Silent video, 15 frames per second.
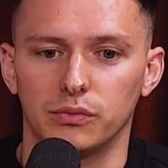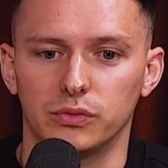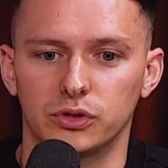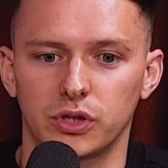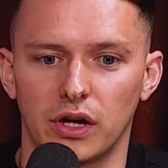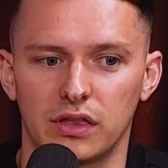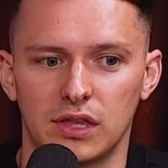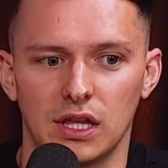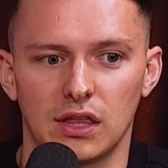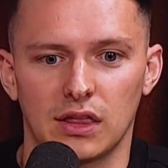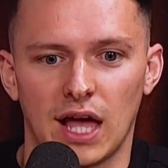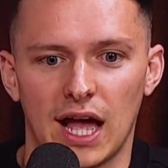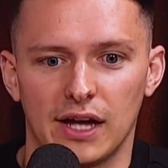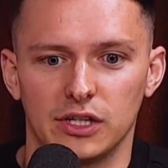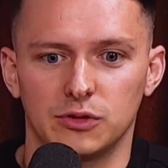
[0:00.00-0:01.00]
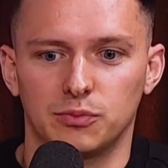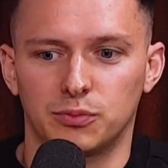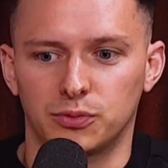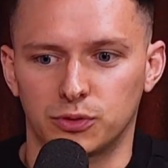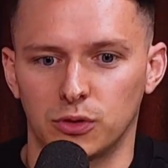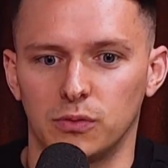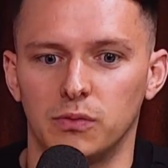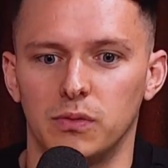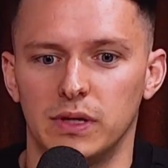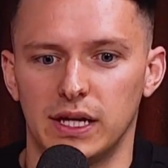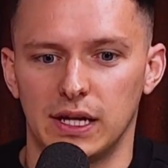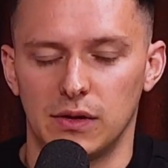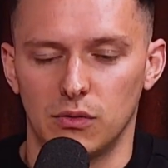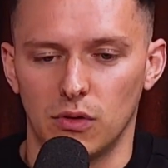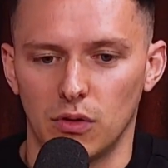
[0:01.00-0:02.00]
So I think that has
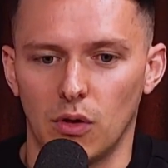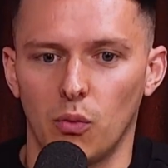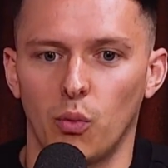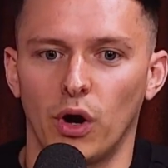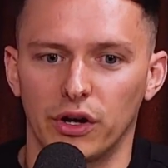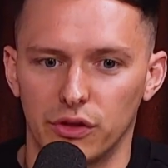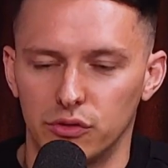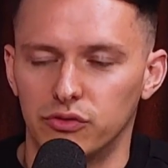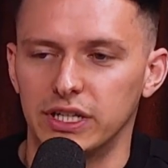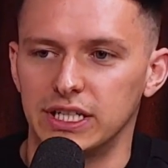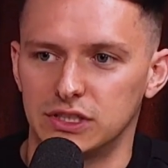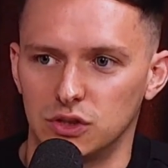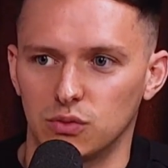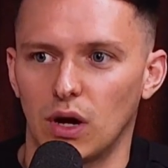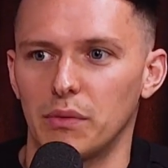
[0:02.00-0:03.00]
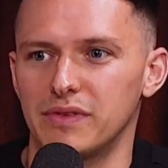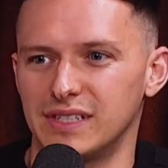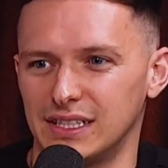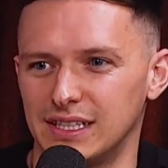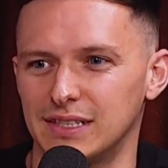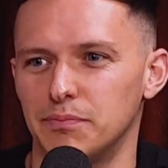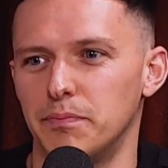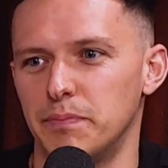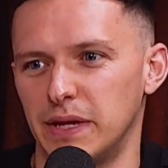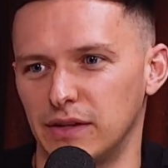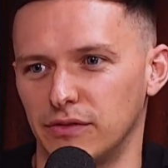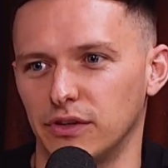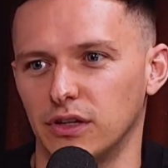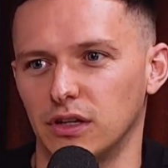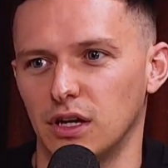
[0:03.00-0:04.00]
probably one of the reasons why we've seen this bit
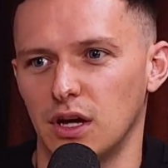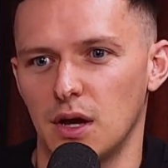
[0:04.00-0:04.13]
of a